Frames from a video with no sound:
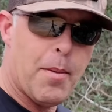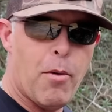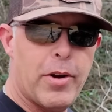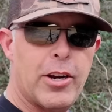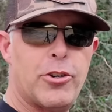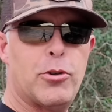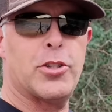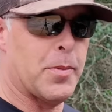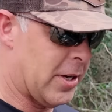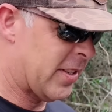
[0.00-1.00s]
I'm over here doing
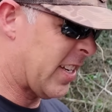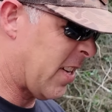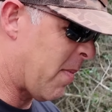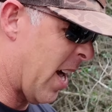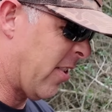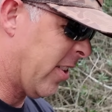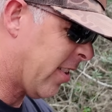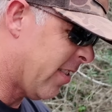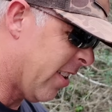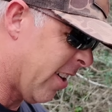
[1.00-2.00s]
some unseen
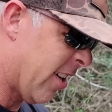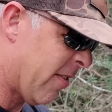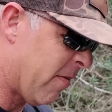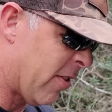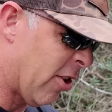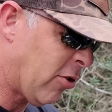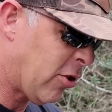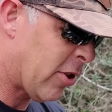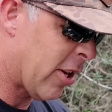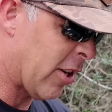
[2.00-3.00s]
magic, those of
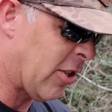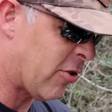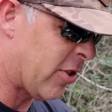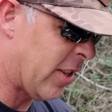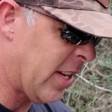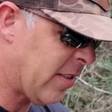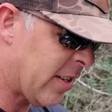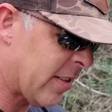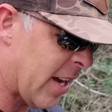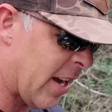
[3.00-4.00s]
you that are interested,
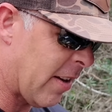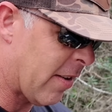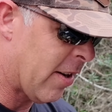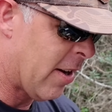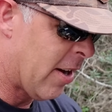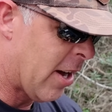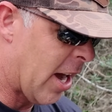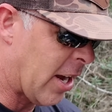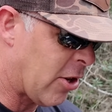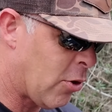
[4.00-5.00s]
this is a
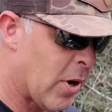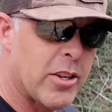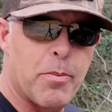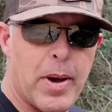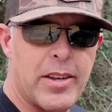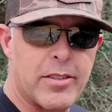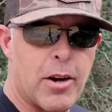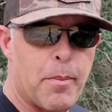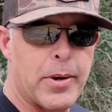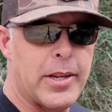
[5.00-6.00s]
US based
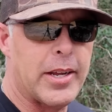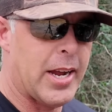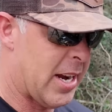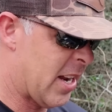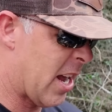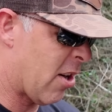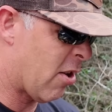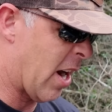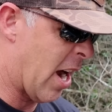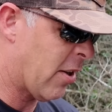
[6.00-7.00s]
company and they
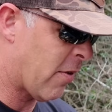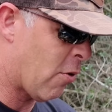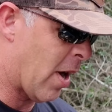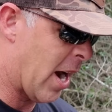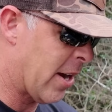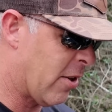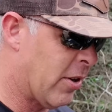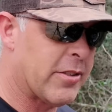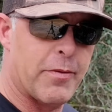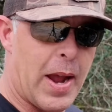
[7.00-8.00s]
are out of
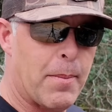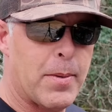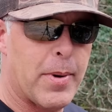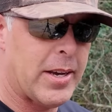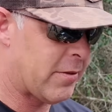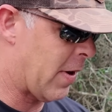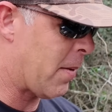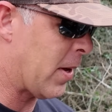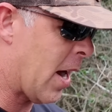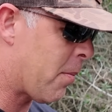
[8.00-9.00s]
Ohio. It's family based,
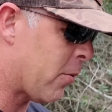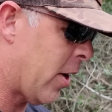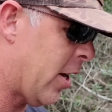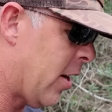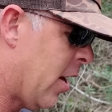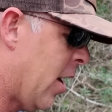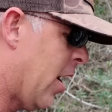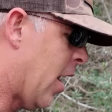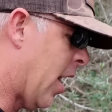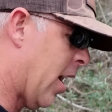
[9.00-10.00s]
family operated,
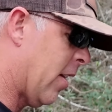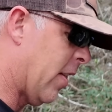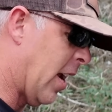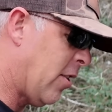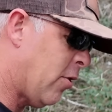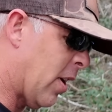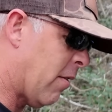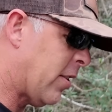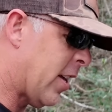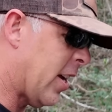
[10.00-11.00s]
and they do
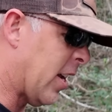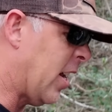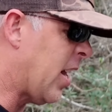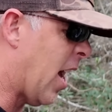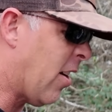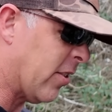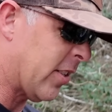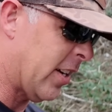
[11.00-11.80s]
everything in-house.